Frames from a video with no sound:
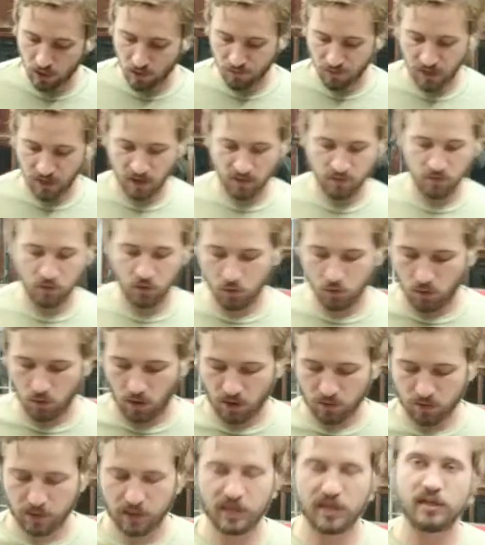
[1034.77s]
any of you
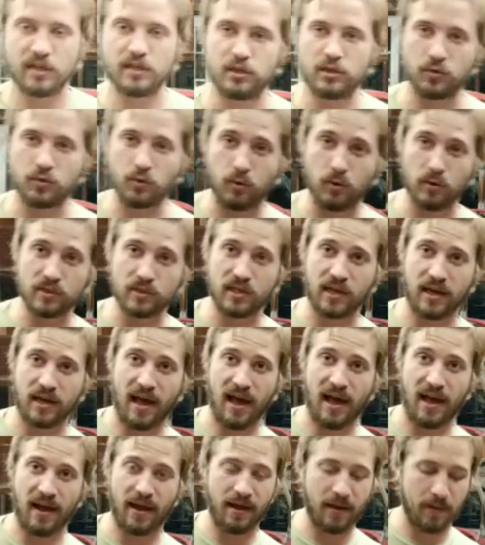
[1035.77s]
are really into tools like
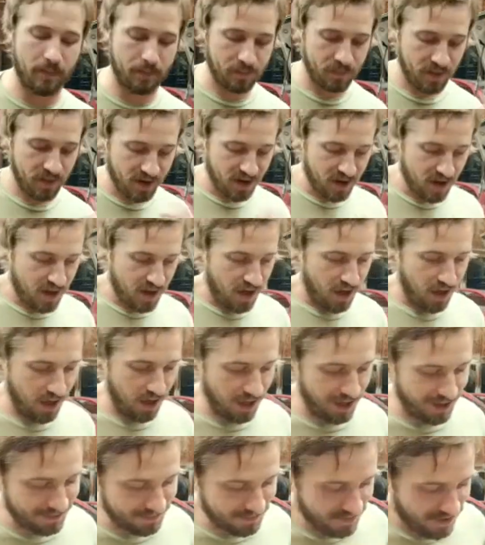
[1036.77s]
I am.
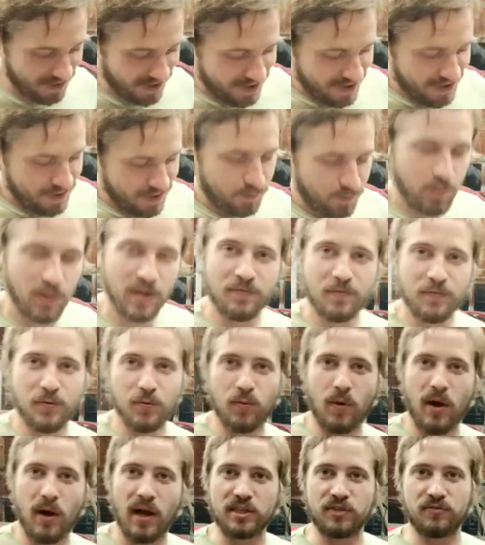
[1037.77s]
But if you
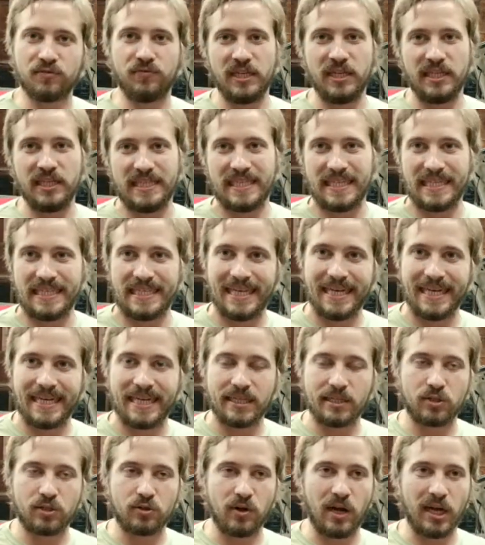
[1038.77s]
watch VCG
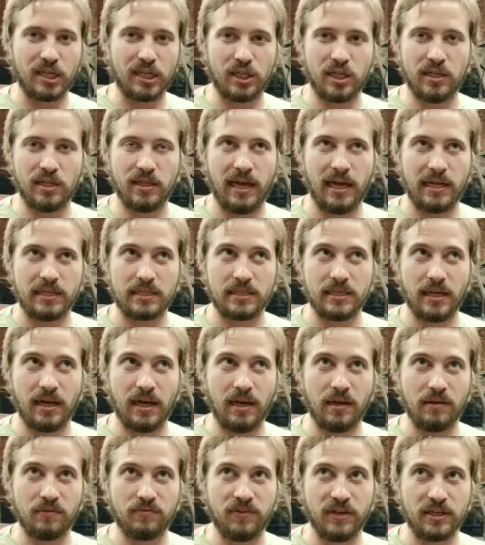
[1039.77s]
Construction, that's
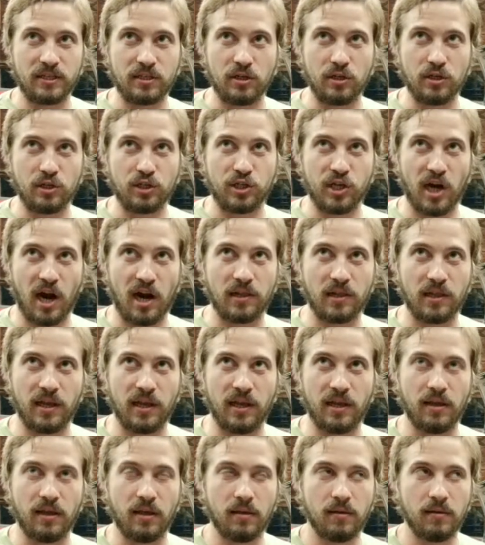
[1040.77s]
Victor,
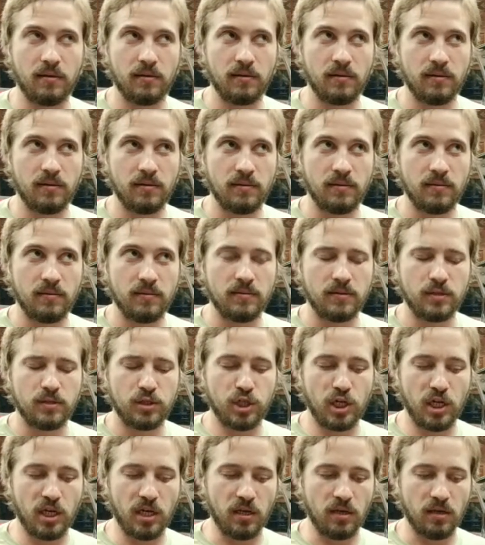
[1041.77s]
Charlie,
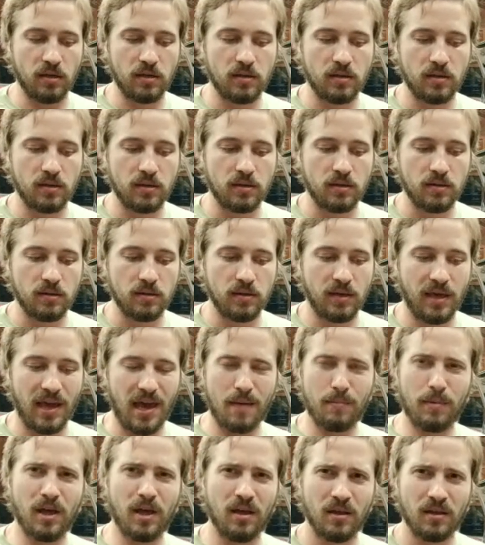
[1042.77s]
G.
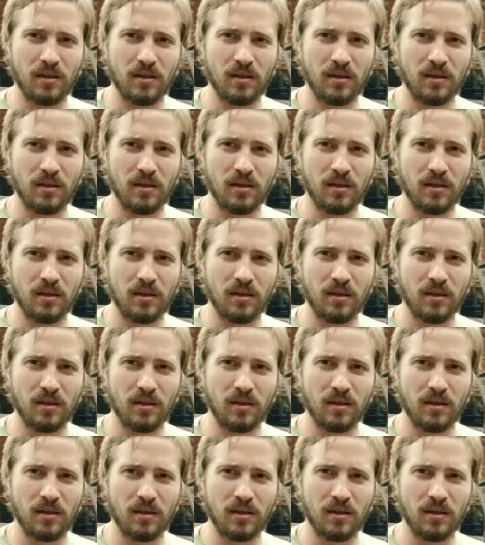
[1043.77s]
Gamma?